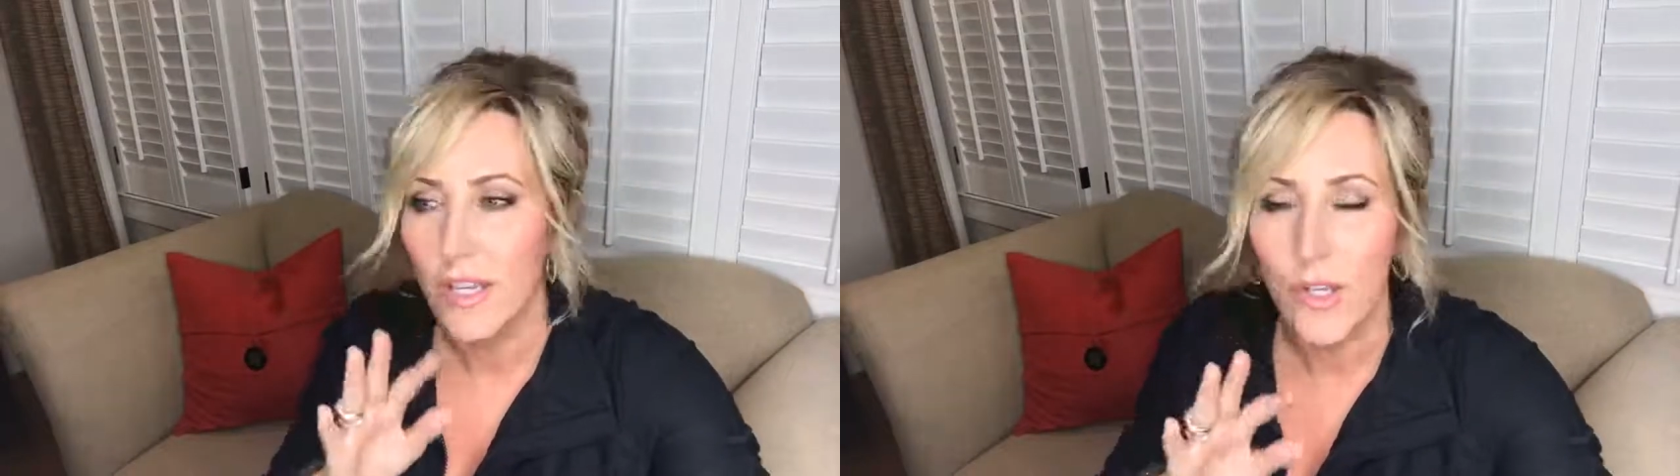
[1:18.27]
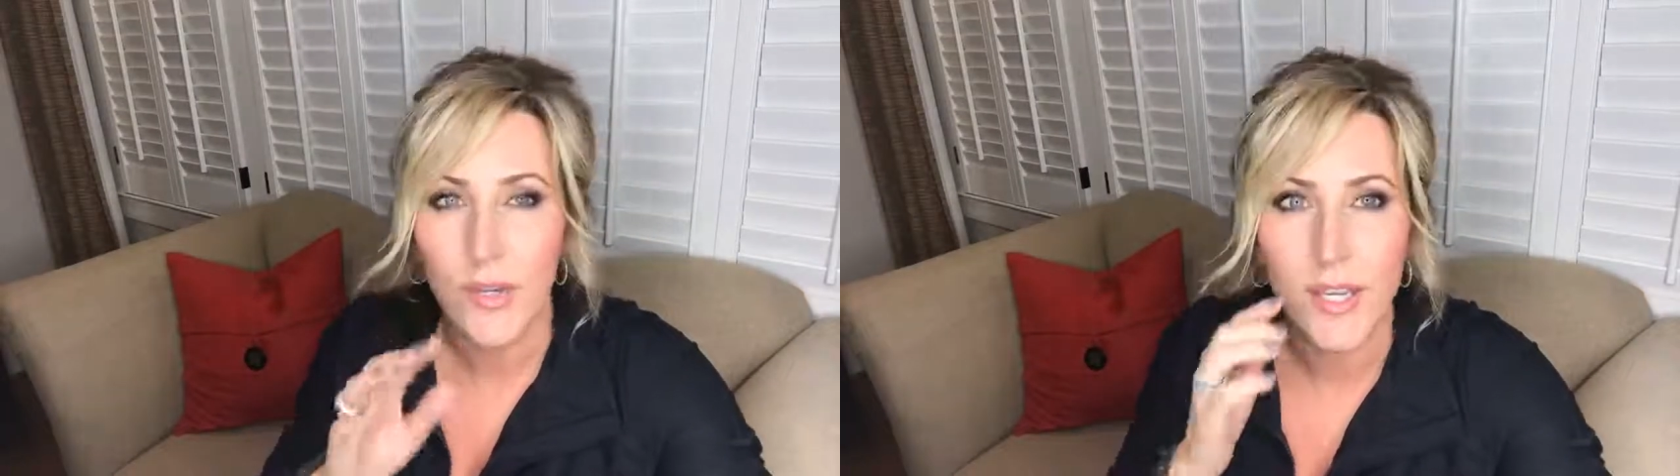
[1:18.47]

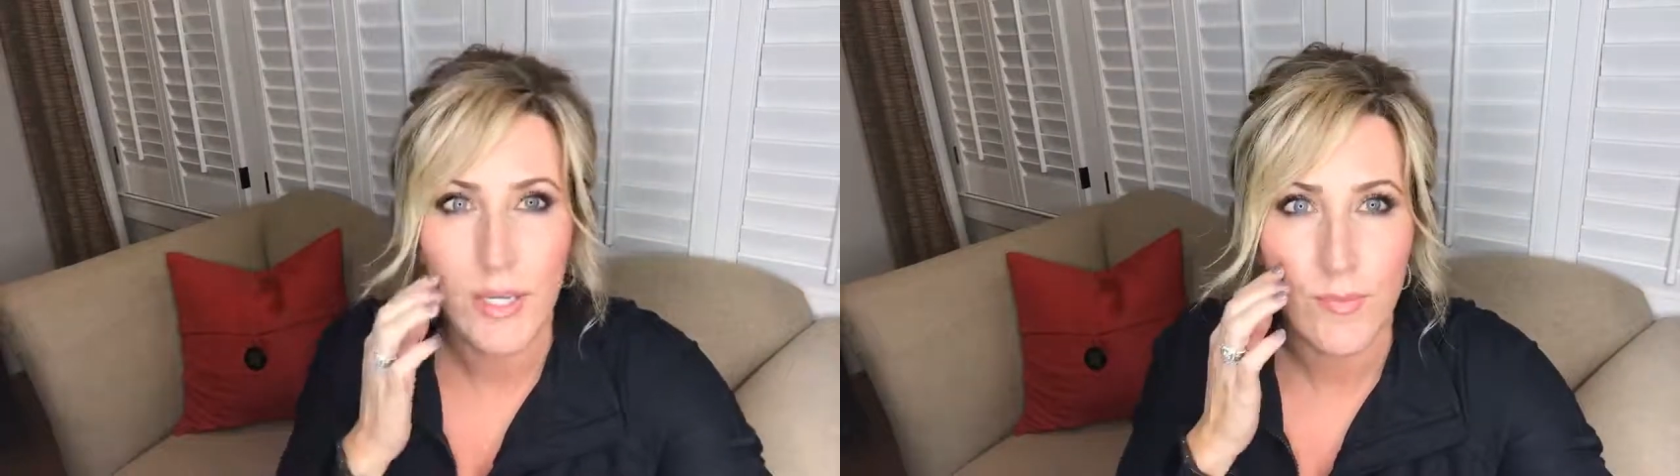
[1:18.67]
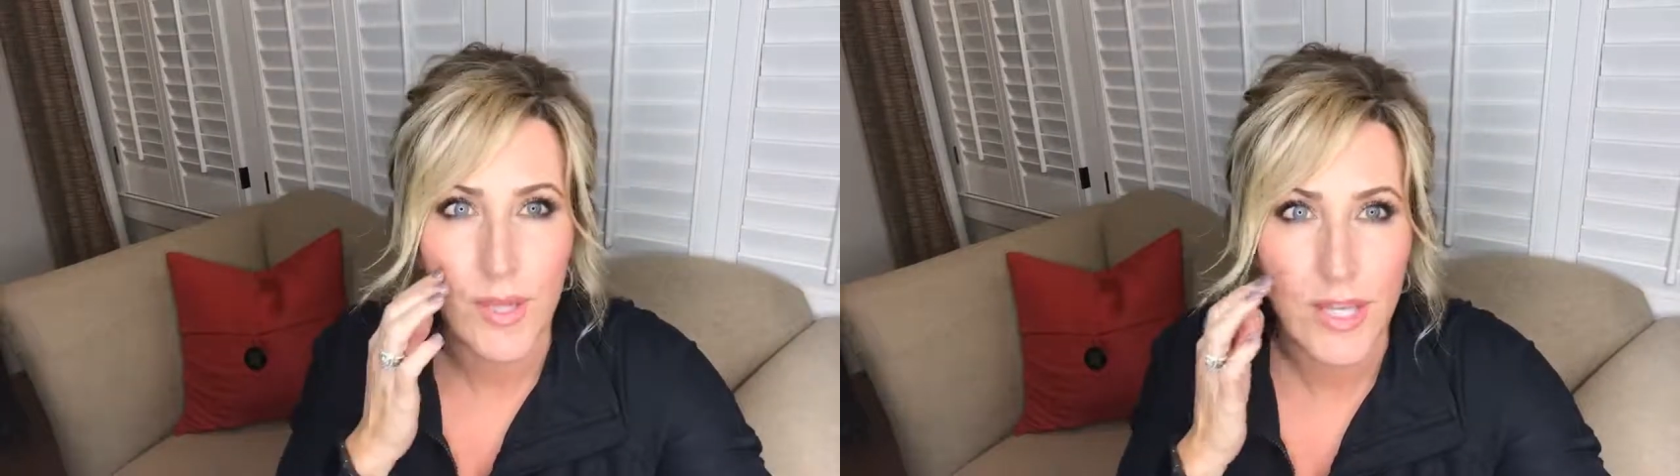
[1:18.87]
you can
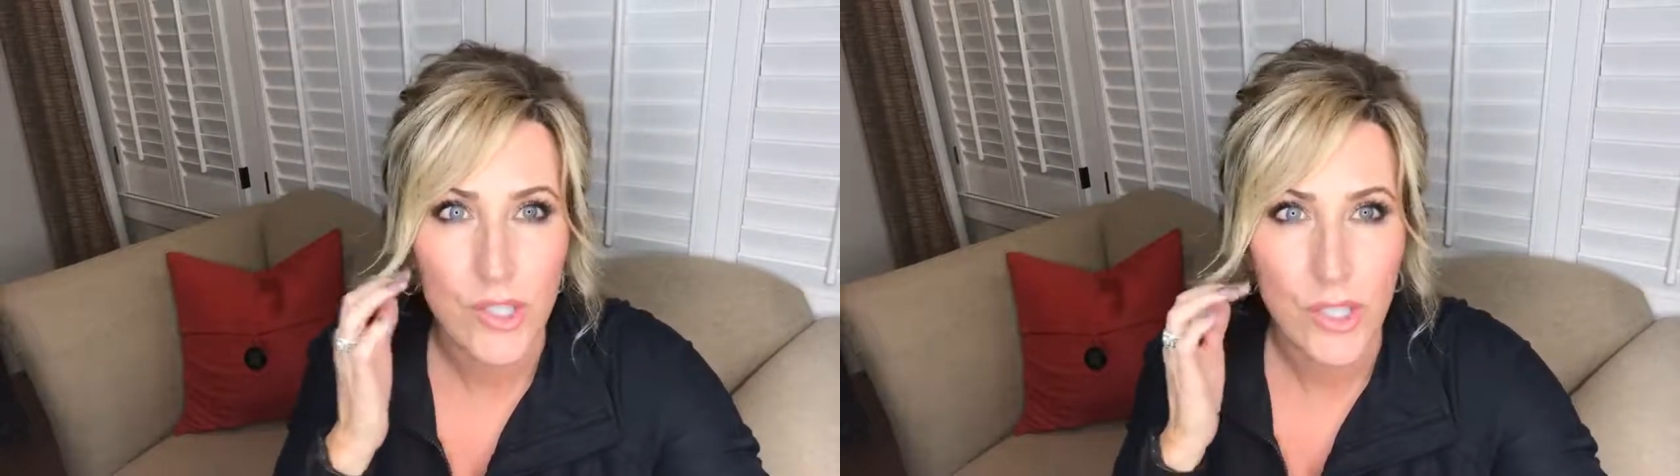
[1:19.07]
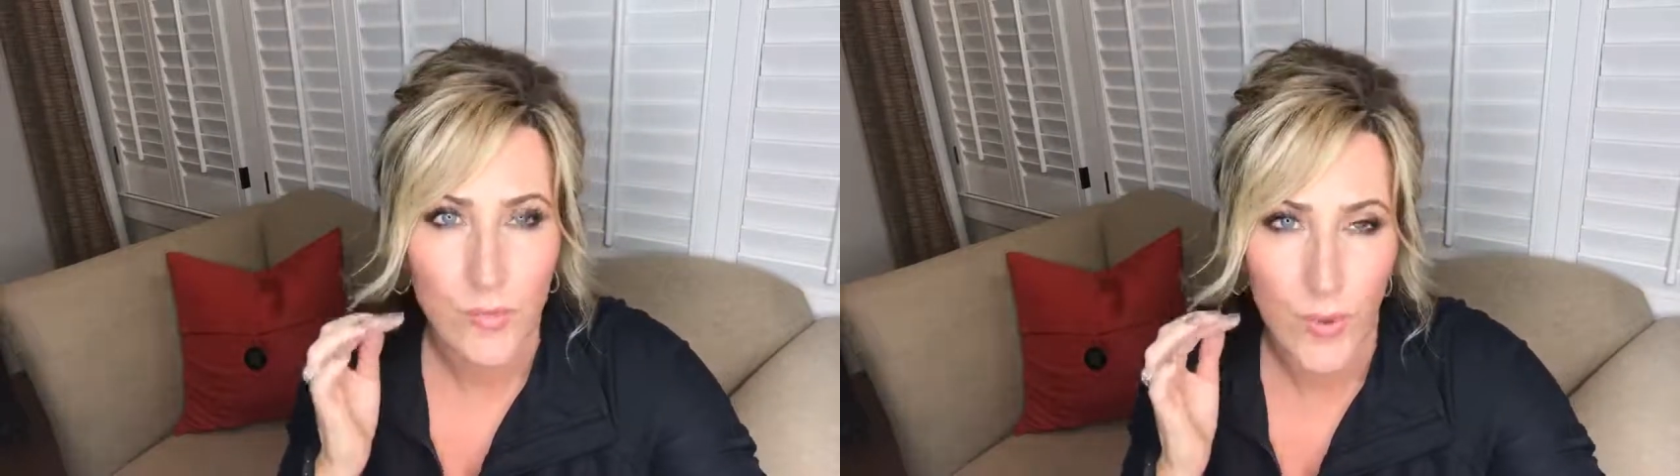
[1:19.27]
get a
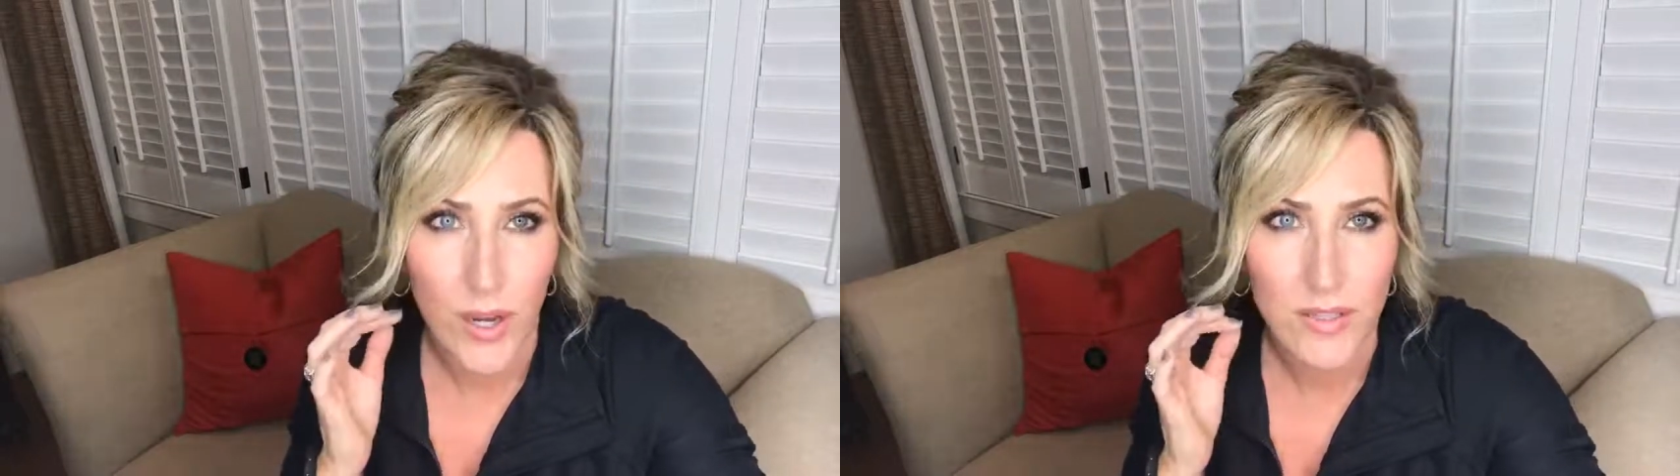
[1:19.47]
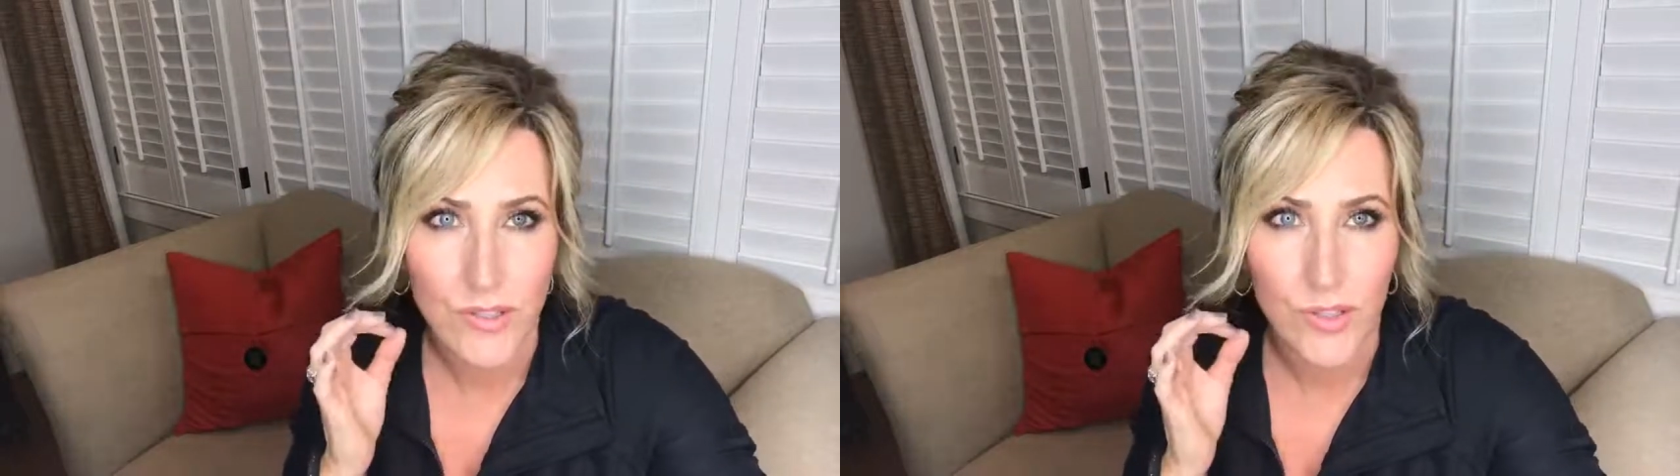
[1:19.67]
blush and a
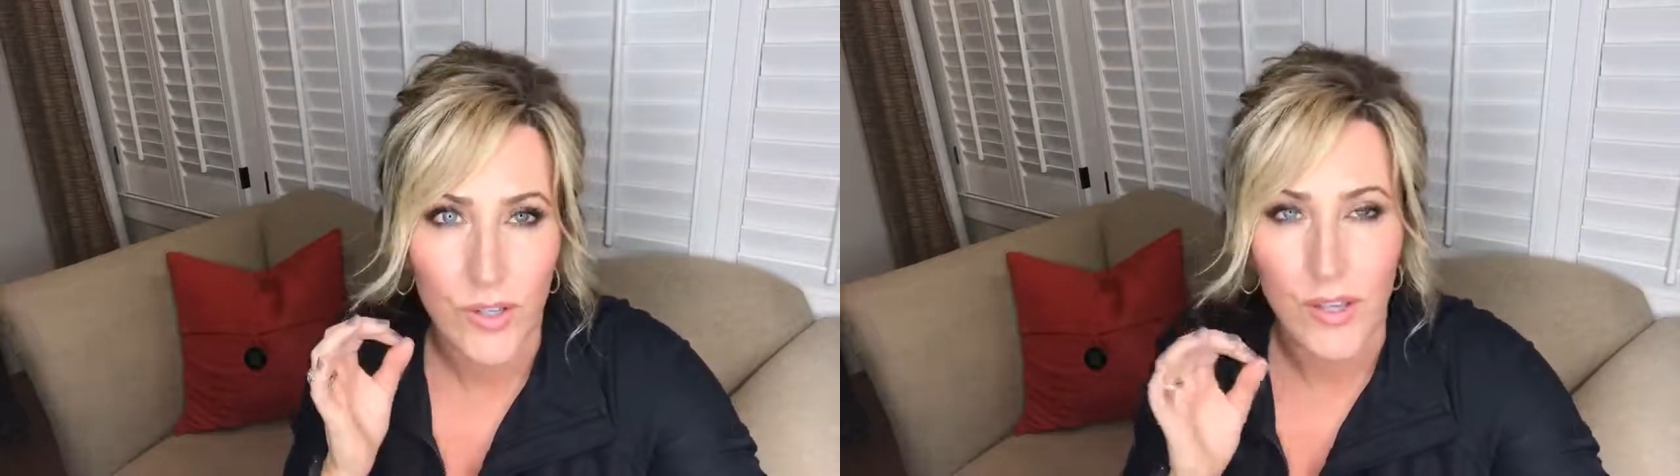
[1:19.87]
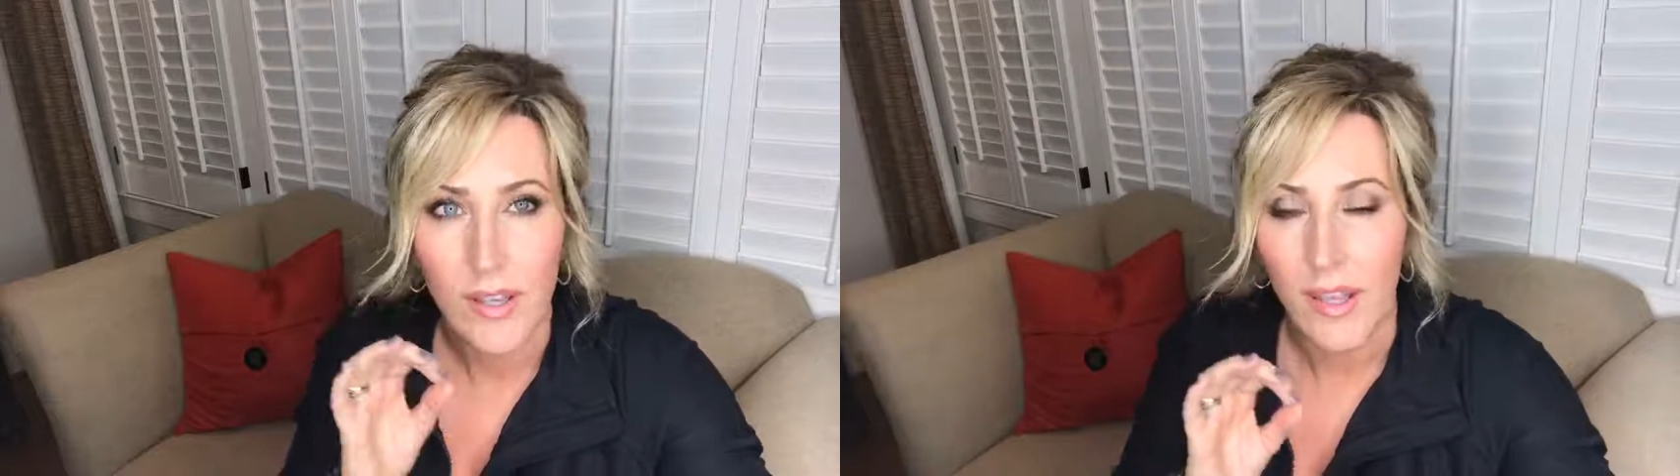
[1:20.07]
bronzer.